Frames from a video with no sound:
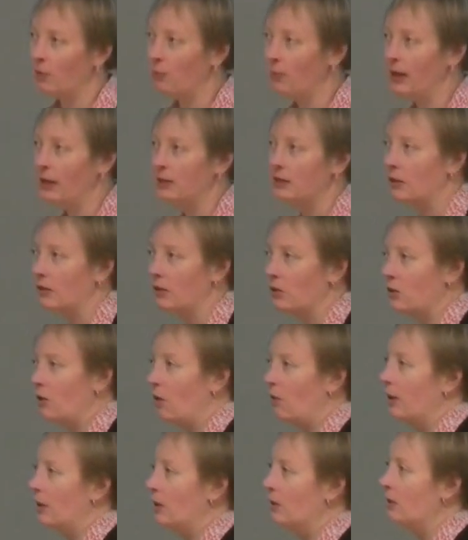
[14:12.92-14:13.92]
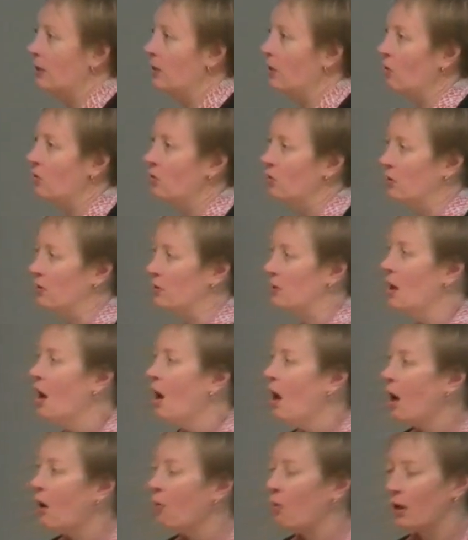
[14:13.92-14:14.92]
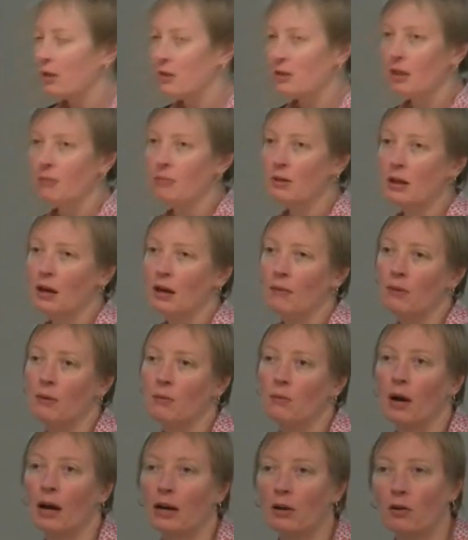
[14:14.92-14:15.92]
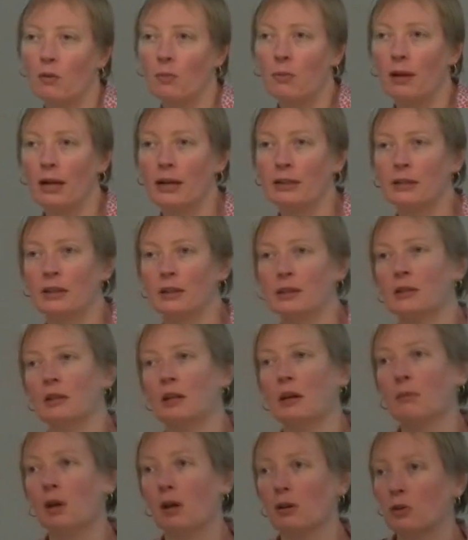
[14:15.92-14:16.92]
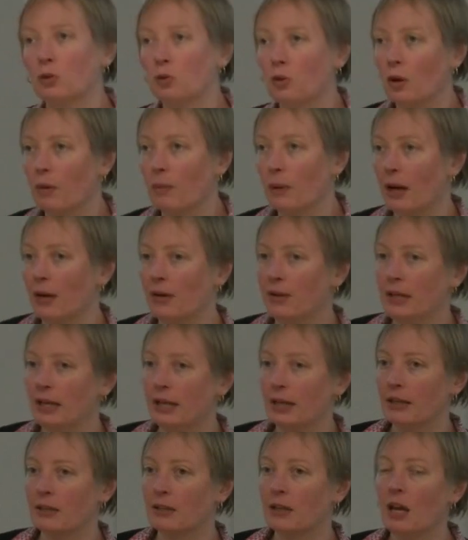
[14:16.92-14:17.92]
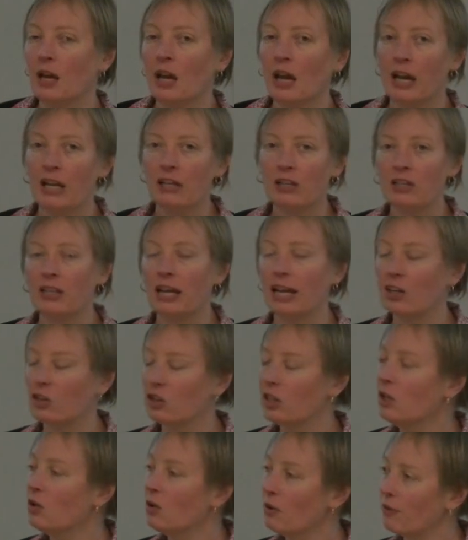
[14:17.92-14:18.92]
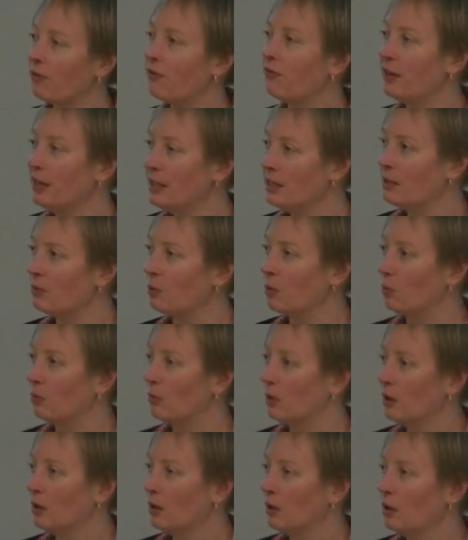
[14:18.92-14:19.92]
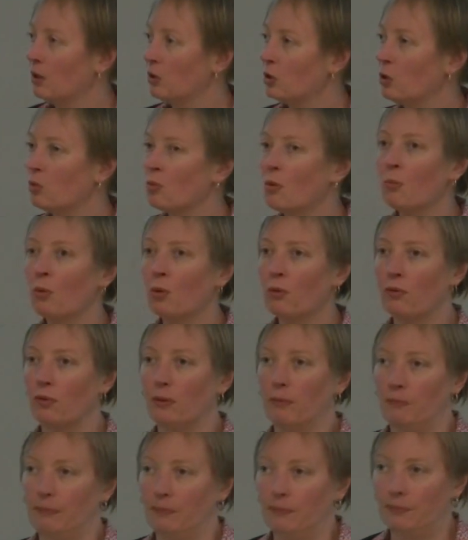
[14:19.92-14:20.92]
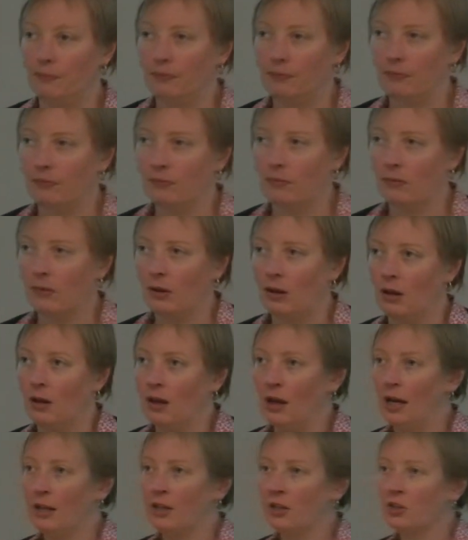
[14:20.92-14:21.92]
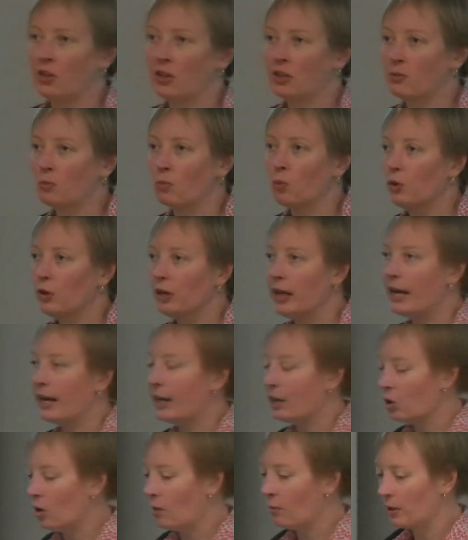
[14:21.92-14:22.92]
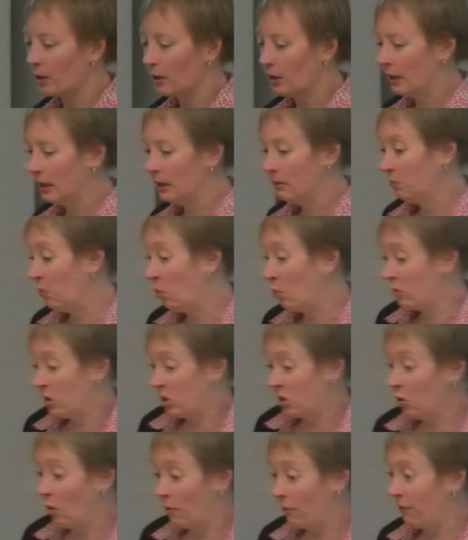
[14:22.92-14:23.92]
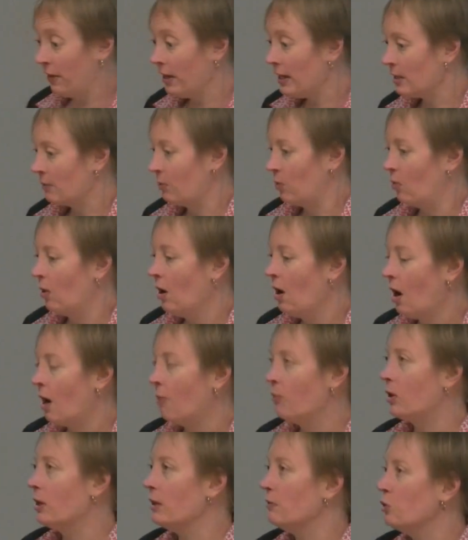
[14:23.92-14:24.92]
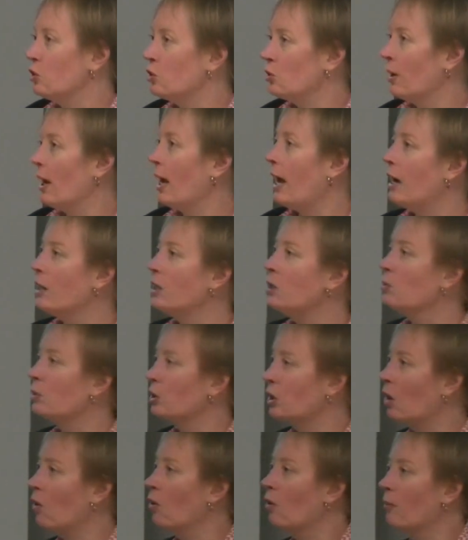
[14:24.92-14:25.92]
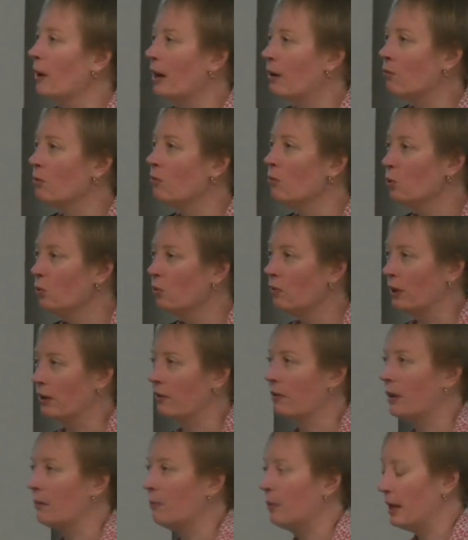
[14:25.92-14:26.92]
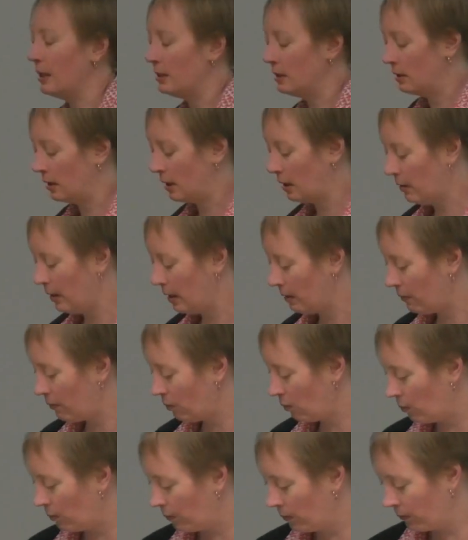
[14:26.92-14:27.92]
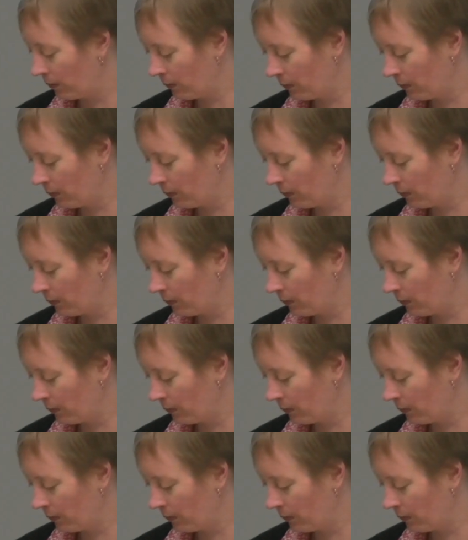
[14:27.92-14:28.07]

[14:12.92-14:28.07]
of plastic that's going into the oceans. Once they become the microplastics that I'm going to talk about next, it is actually not feasible to remove them. It just wouldn't economically, or just not feasible. I'm not even sure how you would go about removing plastic in that form.